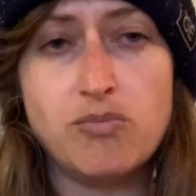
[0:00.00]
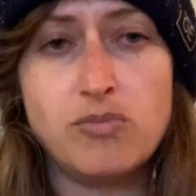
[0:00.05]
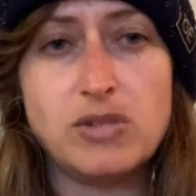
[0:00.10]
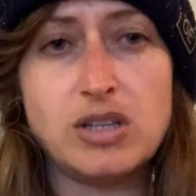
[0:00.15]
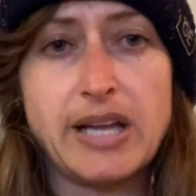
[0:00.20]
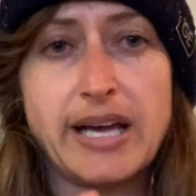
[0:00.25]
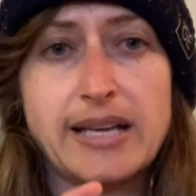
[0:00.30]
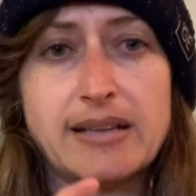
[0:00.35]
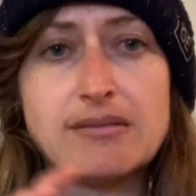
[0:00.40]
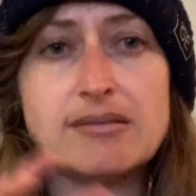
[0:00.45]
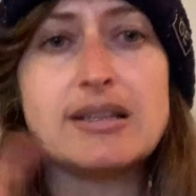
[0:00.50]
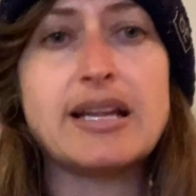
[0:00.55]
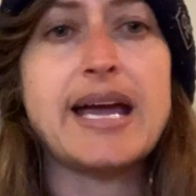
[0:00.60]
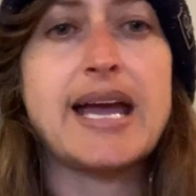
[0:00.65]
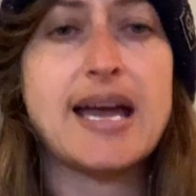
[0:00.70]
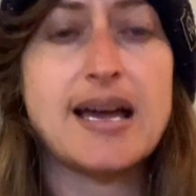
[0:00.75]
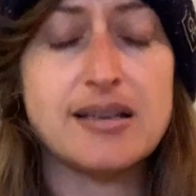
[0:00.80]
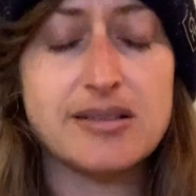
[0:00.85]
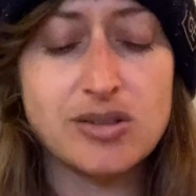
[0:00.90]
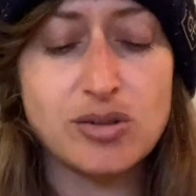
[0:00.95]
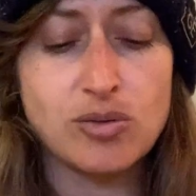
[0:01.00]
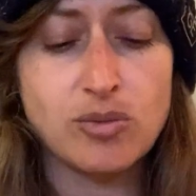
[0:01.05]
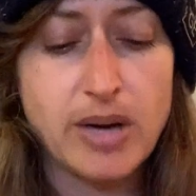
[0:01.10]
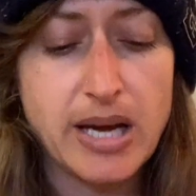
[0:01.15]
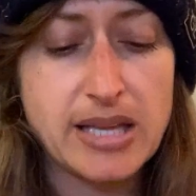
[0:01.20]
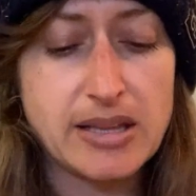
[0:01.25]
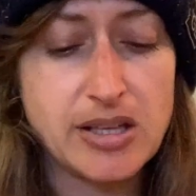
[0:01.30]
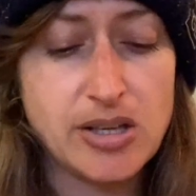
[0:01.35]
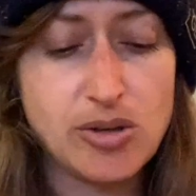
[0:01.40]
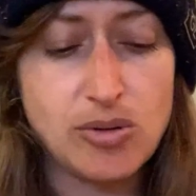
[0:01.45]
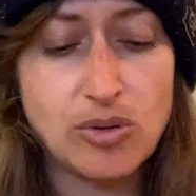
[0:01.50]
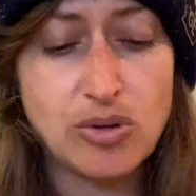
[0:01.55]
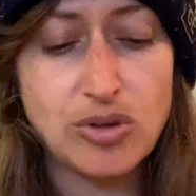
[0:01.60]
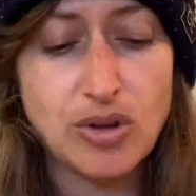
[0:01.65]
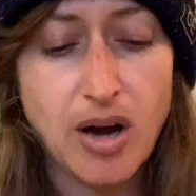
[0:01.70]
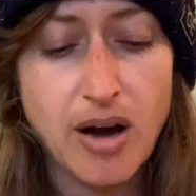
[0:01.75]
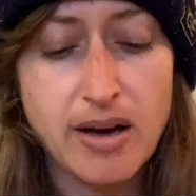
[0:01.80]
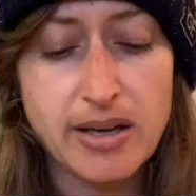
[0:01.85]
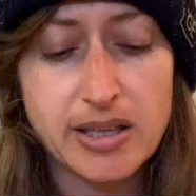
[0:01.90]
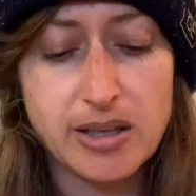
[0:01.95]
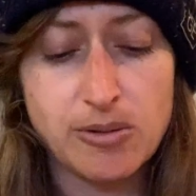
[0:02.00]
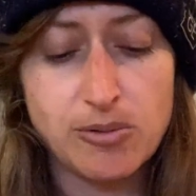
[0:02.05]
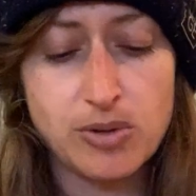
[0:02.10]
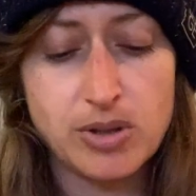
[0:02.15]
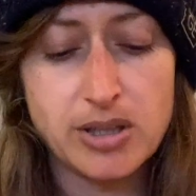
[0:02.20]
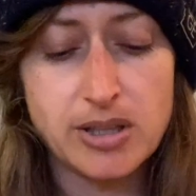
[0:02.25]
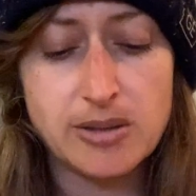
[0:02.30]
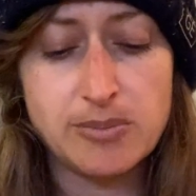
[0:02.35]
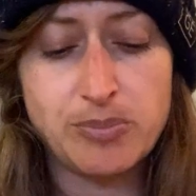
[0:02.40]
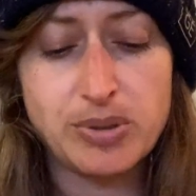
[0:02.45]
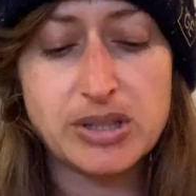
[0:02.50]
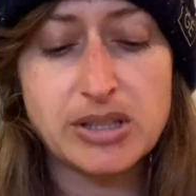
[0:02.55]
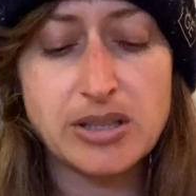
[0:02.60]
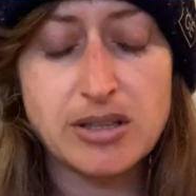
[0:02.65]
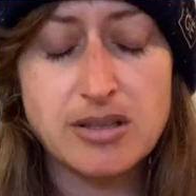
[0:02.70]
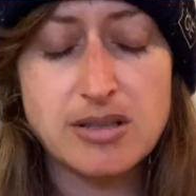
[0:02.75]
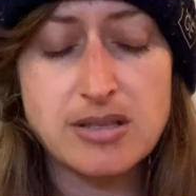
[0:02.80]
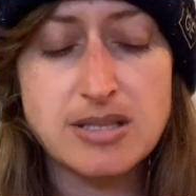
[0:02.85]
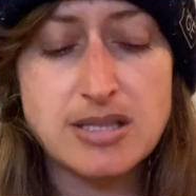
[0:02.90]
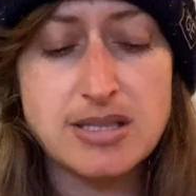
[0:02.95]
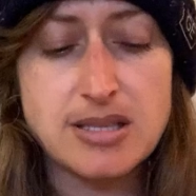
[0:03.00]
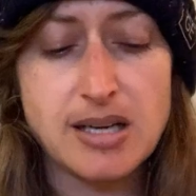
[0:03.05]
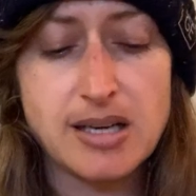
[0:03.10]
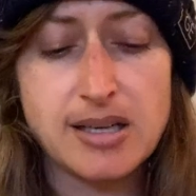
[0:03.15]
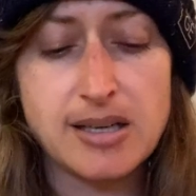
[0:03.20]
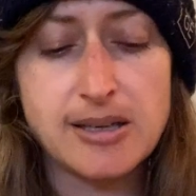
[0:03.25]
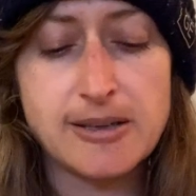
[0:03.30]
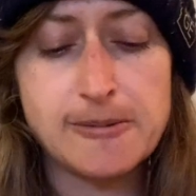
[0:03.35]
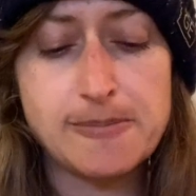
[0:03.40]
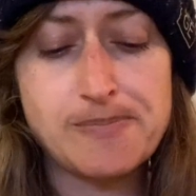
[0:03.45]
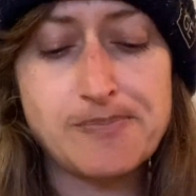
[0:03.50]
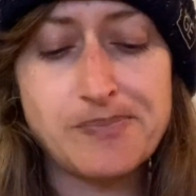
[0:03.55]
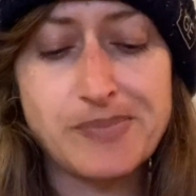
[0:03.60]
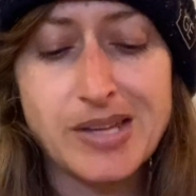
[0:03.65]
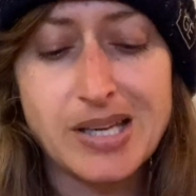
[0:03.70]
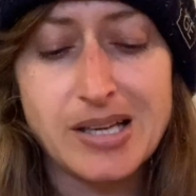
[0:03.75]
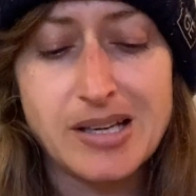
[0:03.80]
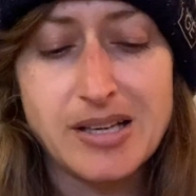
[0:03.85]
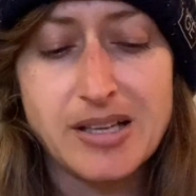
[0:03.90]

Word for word: like land the way that you thought it would. But there's um,